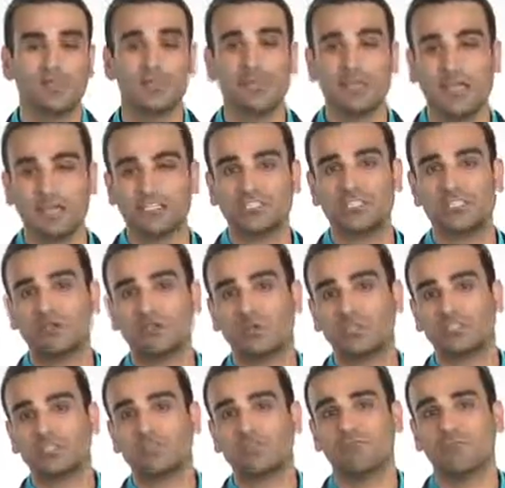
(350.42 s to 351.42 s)
The next
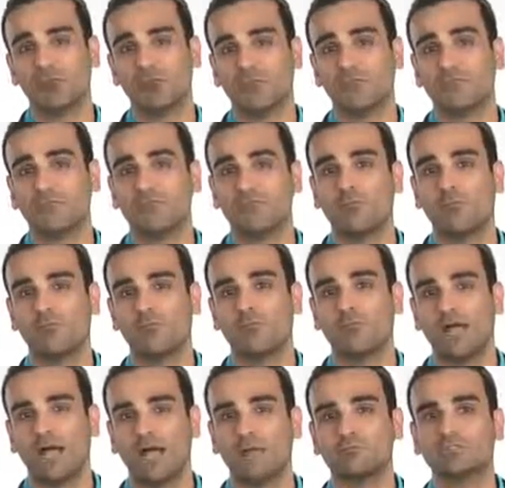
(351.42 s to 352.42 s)
generation of breakthrough
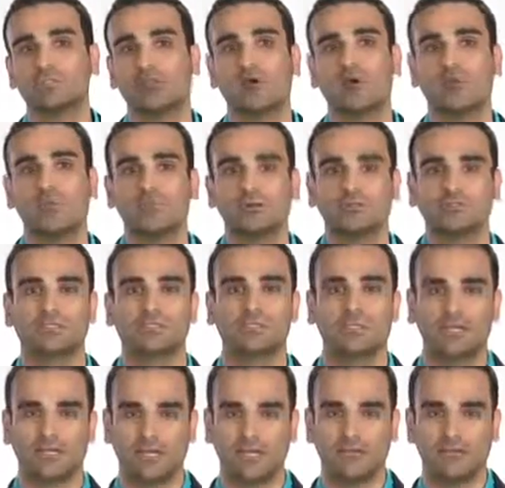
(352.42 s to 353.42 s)
mobile apps are built in
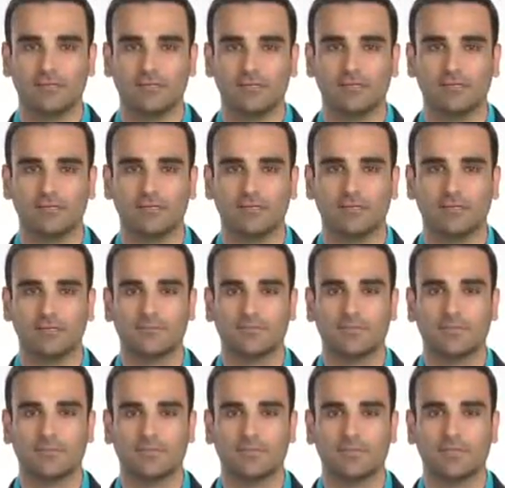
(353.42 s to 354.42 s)
the cloud.
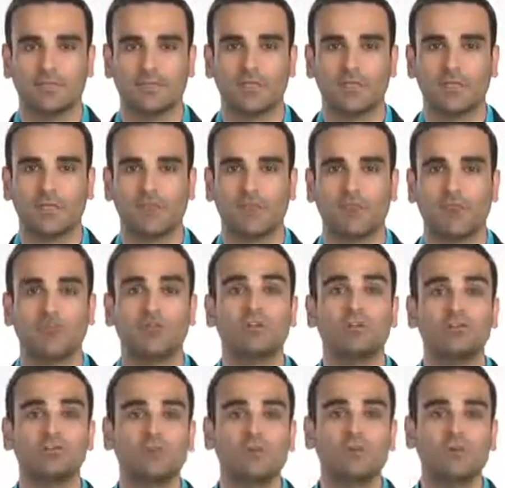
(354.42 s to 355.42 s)

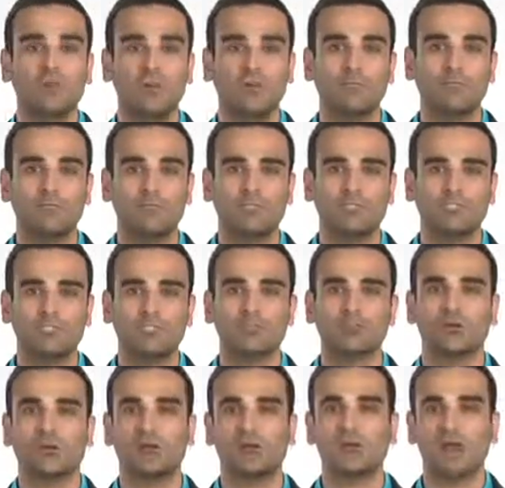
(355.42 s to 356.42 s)
Windows Phone
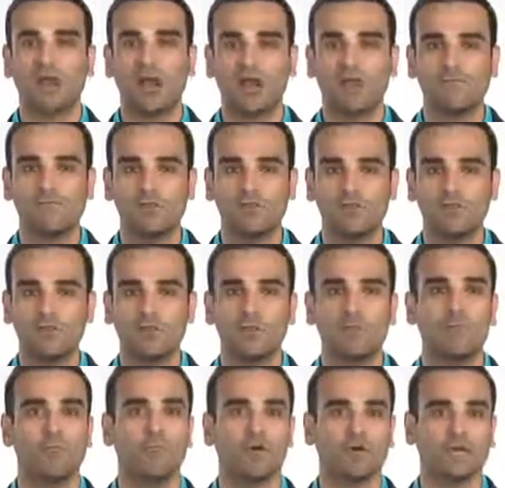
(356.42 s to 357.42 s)
applications are more powerful,
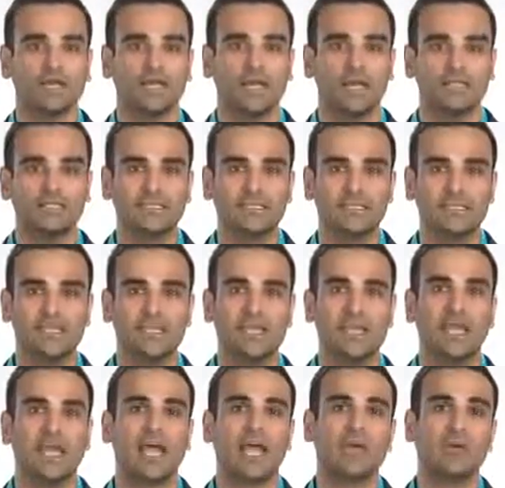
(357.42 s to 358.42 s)
more connected,
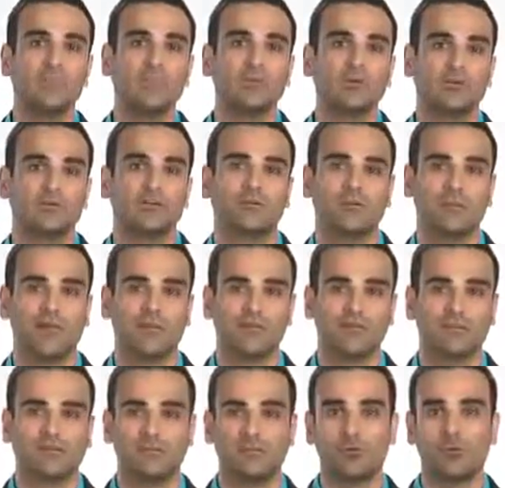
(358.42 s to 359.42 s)
and more
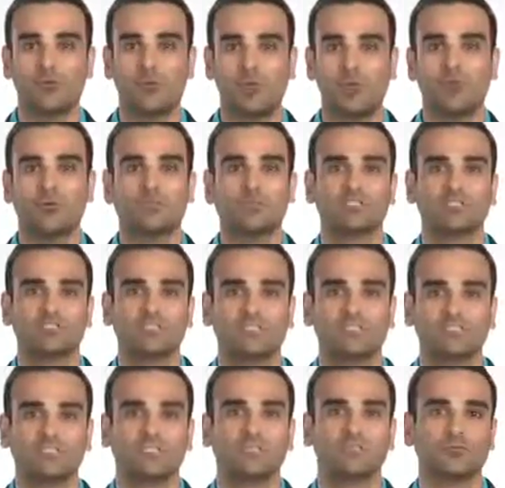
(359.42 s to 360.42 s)
interactive when paired with
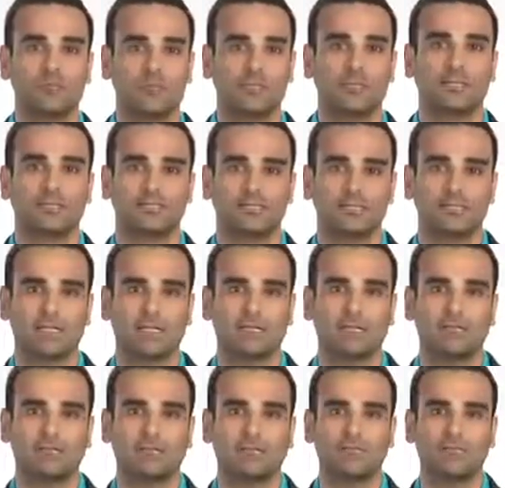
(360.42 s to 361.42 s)
services running in the
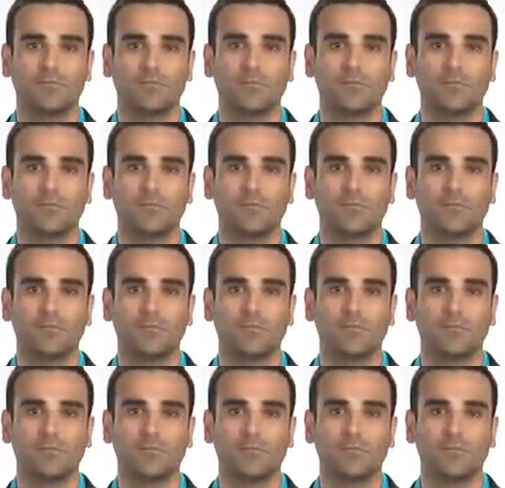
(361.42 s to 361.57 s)
cloud.